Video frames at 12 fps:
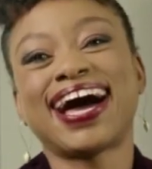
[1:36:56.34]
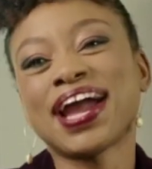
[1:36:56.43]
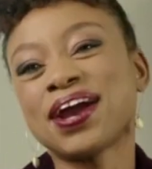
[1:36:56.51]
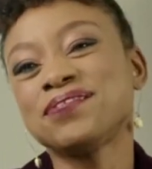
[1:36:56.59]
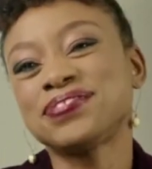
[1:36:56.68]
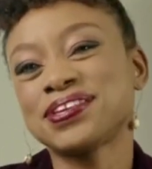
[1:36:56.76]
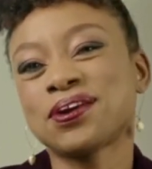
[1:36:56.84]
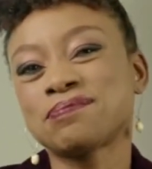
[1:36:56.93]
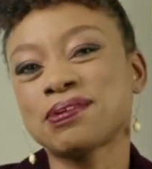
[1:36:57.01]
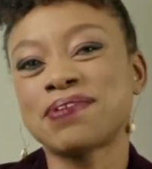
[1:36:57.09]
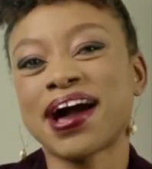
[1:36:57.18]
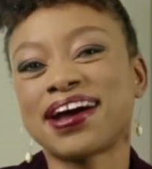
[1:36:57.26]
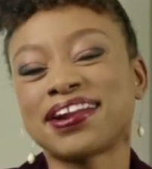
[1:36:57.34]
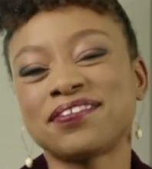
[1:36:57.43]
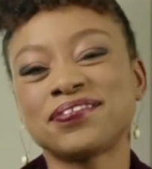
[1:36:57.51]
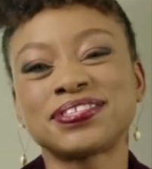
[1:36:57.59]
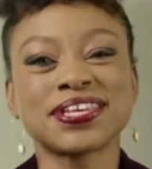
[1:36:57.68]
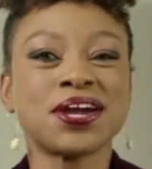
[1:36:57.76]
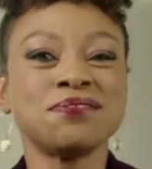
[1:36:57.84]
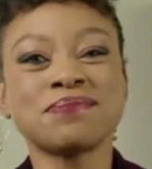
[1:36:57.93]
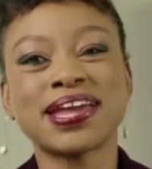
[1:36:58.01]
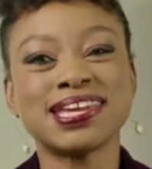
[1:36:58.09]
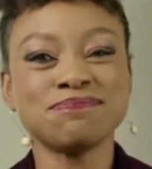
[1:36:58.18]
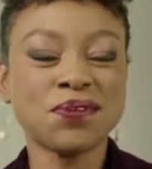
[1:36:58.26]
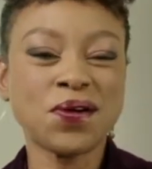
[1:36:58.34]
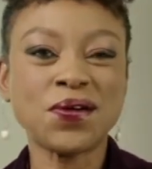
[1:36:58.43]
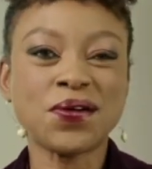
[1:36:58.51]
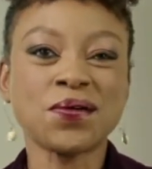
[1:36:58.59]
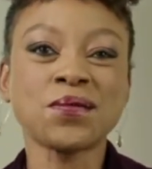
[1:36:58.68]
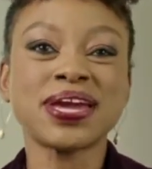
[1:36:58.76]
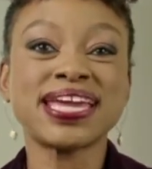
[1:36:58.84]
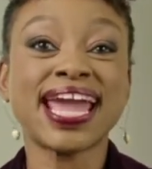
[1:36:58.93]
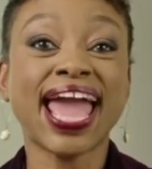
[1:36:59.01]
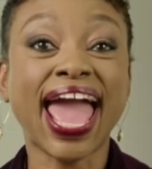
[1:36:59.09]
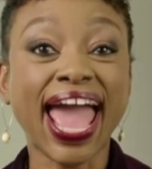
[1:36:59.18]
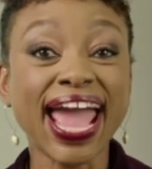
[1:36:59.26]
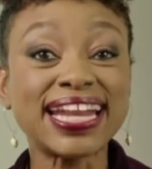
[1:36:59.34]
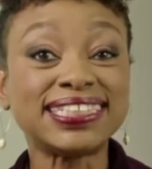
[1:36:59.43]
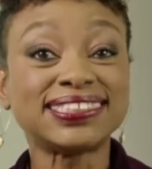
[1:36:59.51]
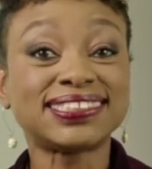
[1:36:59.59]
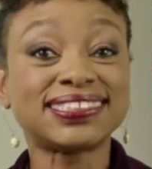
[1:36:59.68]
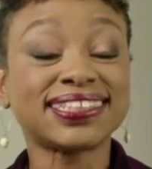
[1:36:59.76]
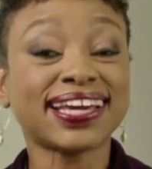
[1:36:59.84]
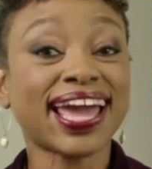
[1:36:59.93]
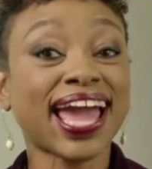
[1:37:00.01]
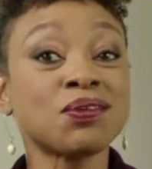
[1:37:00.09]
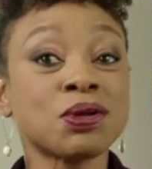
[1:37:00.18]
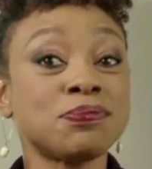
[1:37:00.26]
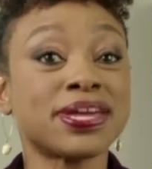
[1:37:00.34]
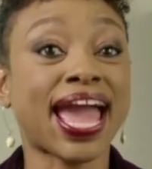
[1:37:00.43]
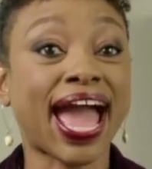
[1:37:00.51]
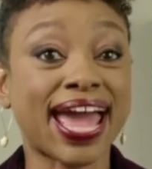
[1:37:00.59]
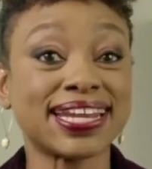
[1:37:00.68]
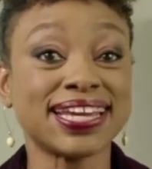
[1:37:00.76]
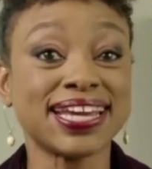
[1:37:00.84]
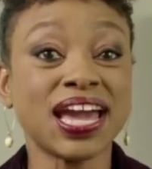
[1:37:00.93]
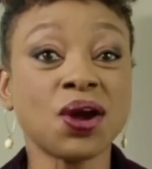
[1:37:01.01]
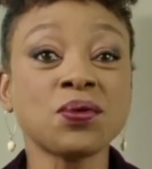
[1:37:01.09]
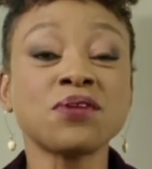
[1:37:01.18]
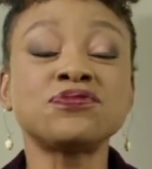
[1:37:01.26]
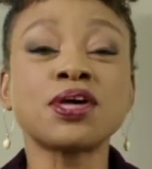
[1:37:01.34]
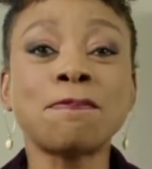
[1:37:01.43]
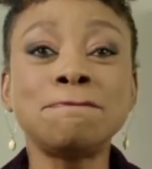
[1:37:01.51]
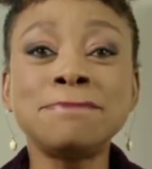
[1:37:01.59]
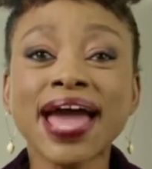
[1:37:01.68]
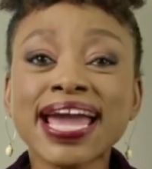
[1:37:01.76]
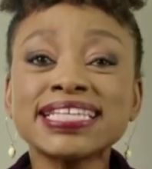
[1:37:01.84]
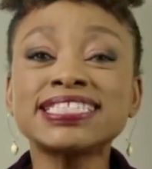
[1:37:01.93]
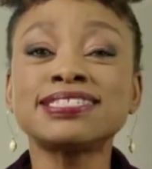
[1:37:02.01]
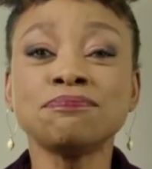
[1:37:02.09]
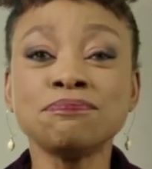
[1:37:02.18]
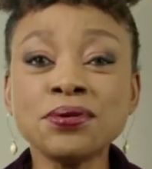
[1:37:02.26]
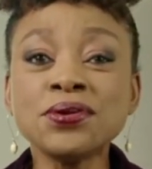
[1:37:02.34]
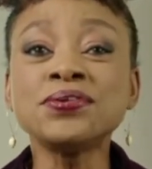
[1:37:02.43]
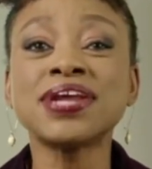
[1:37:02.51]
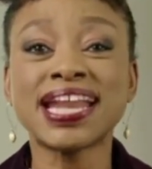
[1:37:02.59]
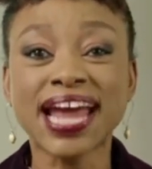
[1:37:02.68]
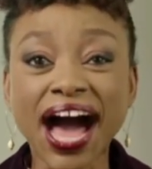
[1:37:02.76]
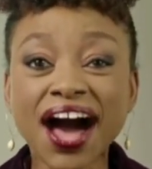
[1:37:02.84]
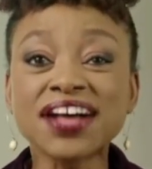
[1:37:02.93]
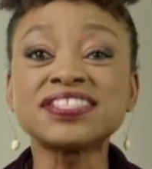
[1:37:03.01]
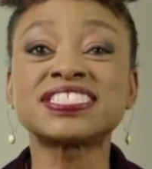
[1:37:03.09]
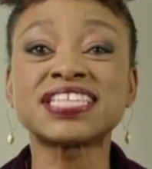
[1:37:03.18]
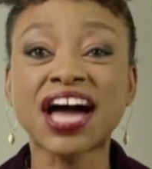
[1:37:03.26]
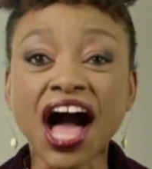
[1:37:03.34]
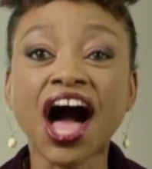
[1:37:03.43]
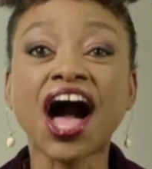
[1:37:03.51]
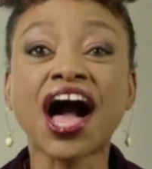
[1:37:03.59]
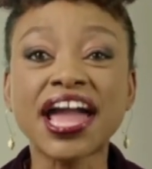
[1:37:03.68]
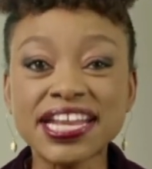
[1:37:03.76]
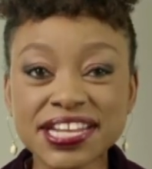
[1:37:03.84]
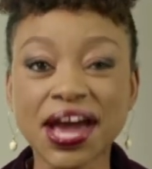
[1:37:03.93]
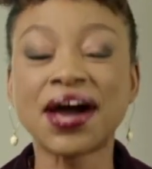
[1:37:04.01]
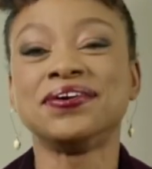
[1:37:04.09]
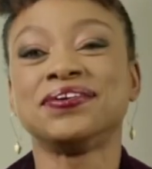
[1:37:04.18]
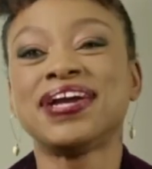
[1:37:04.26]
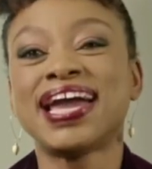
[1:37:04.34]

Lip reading: I hope that you'll be part of so many more. We end how we began with the best mood enhancer I know,